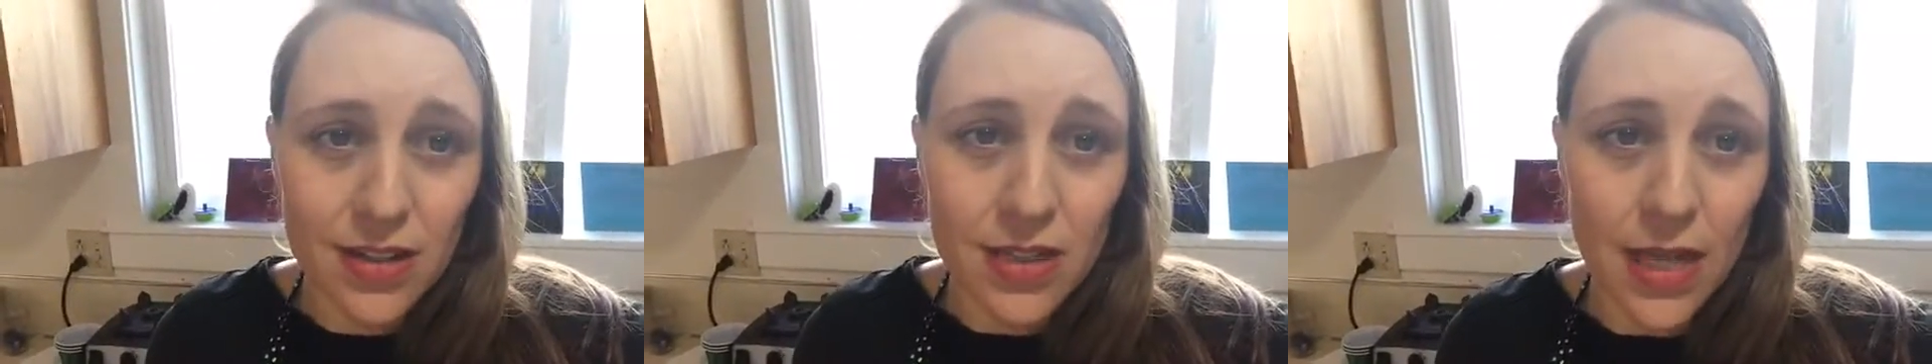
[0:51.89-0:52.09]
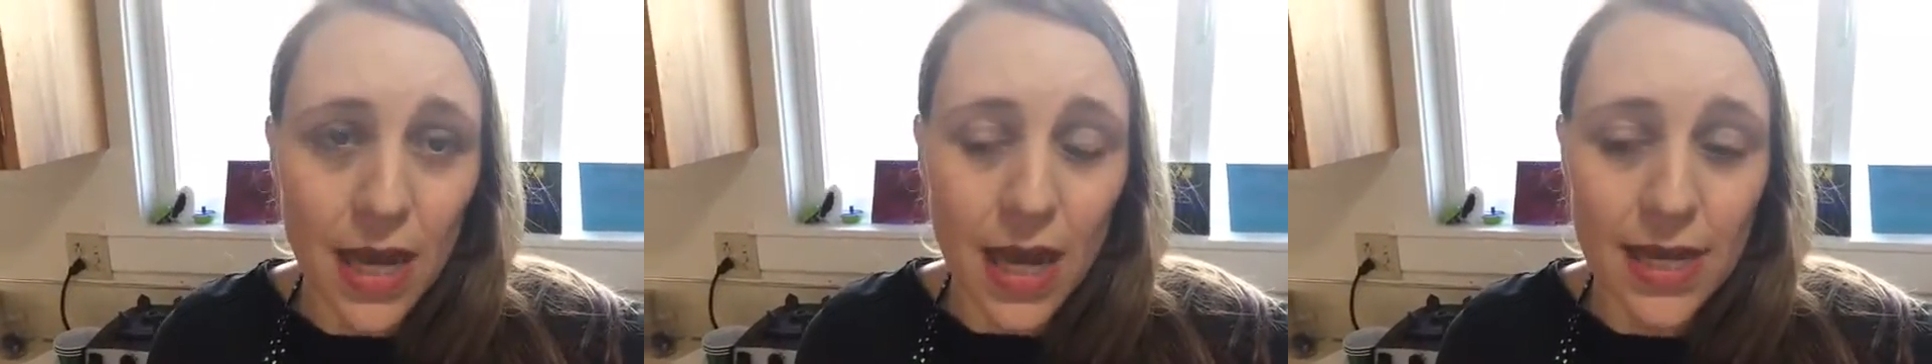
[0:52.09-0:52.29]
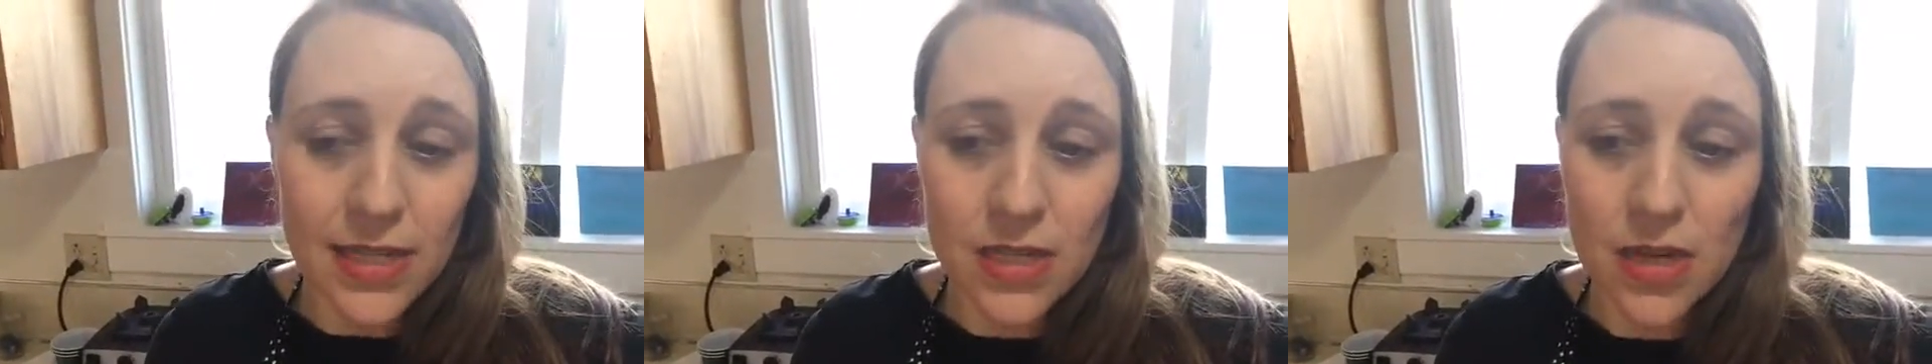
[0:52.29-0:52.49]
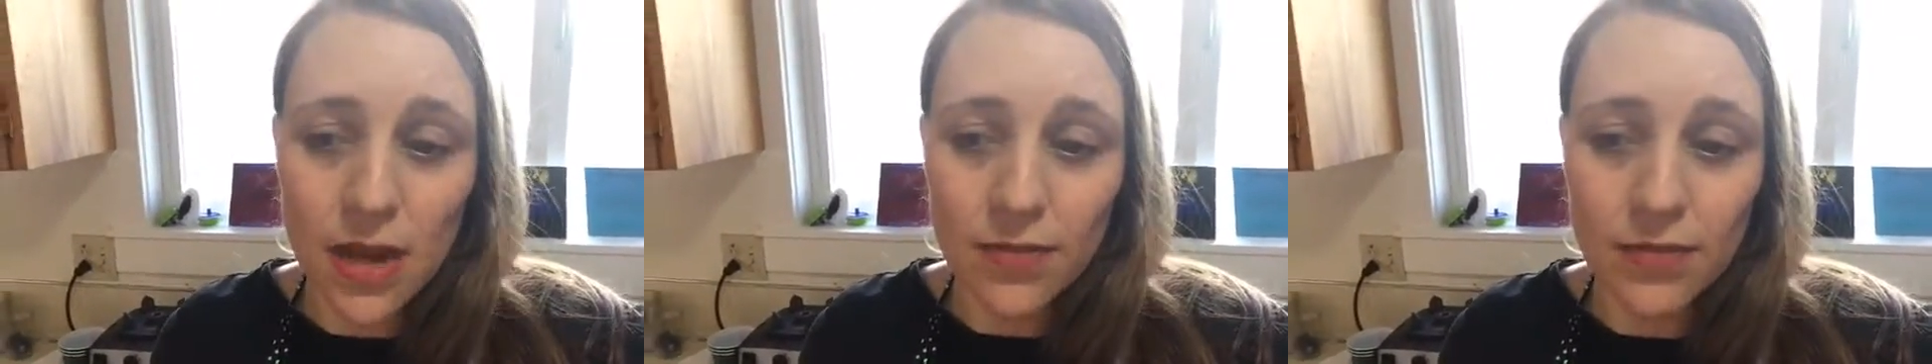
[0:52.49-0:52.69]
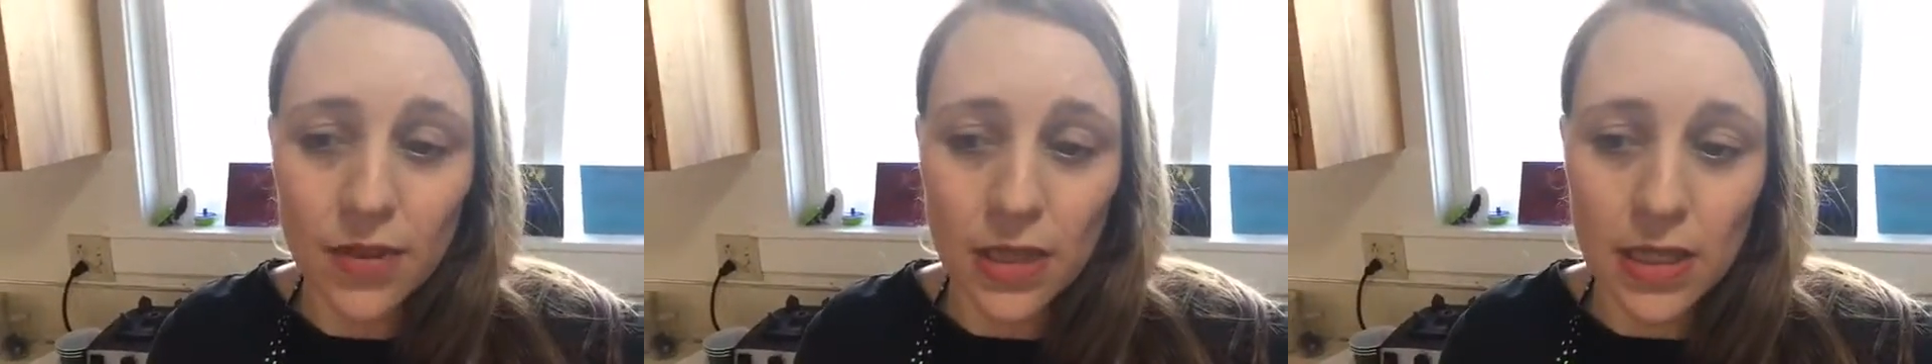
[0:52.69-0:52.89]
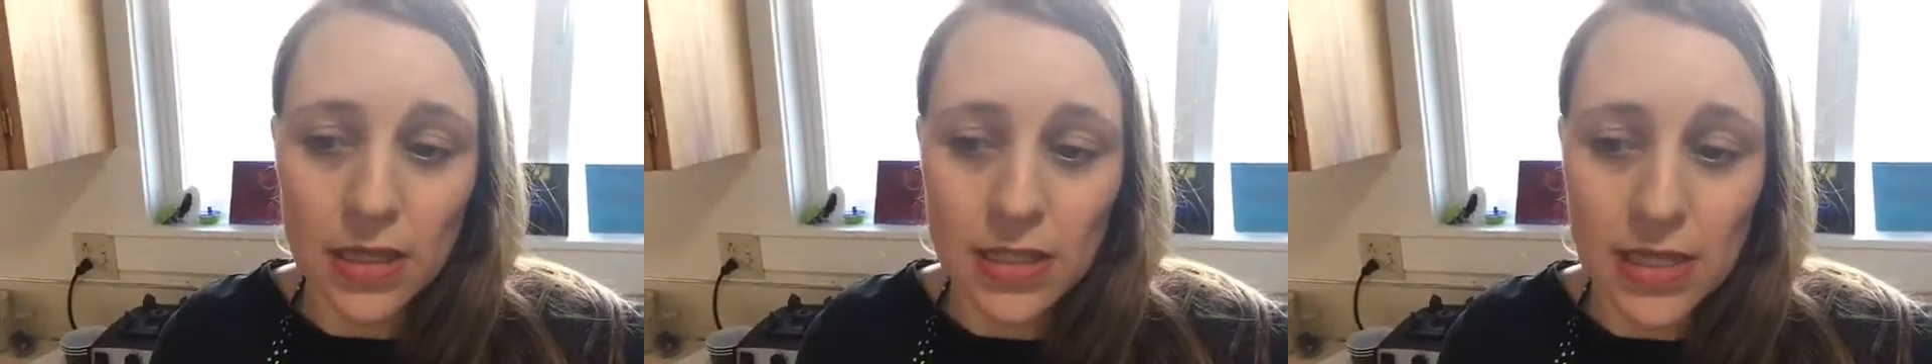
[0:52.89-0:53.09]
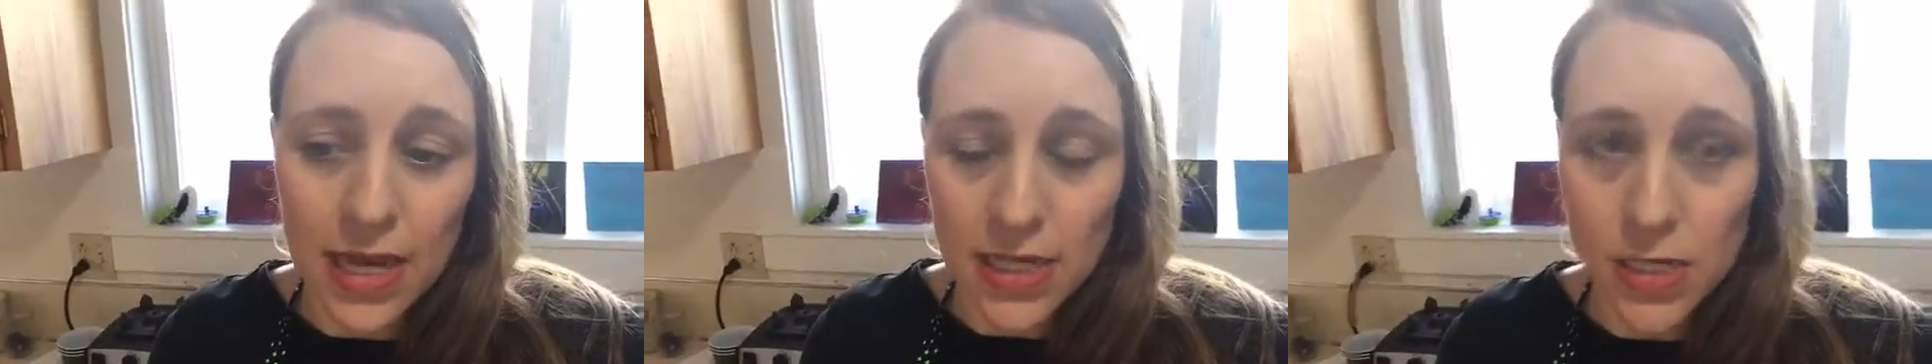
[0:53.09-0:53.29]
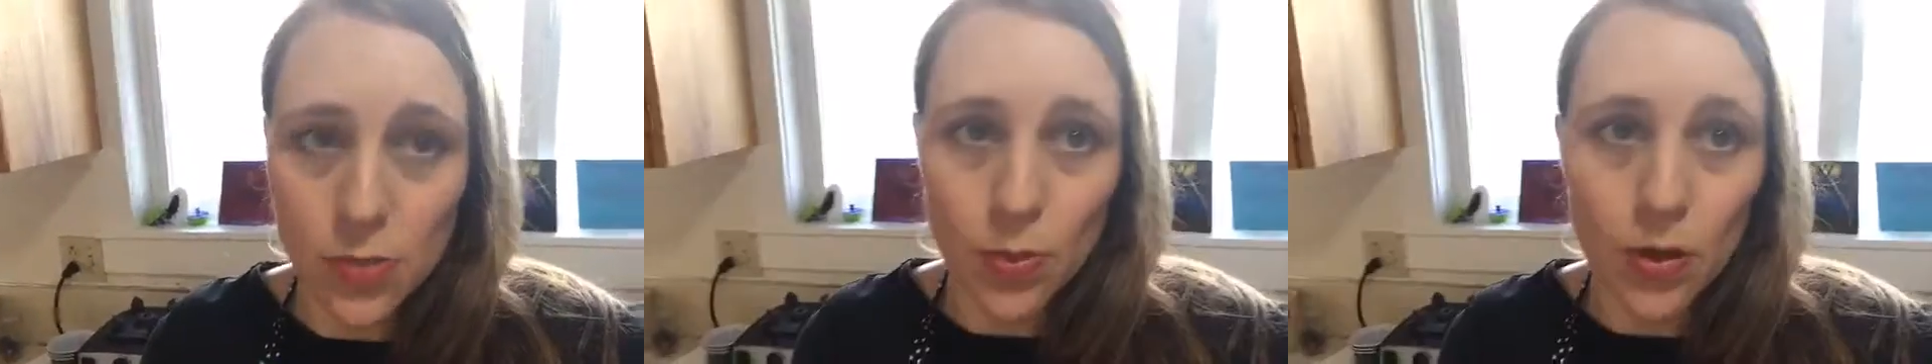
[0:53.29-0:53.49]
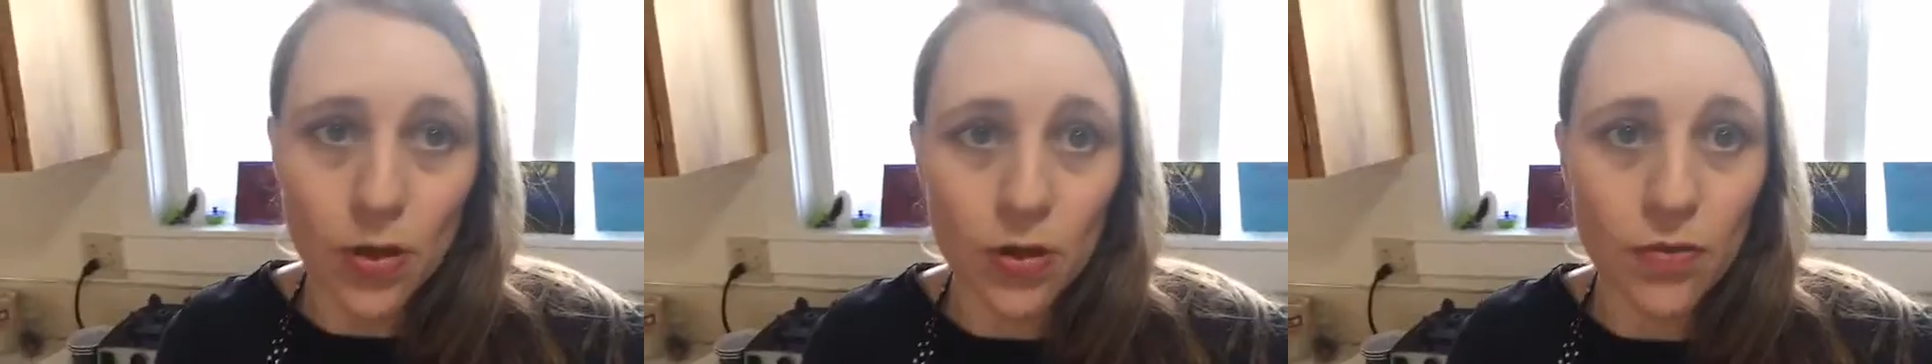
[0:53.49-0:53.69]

to us not feeling desperate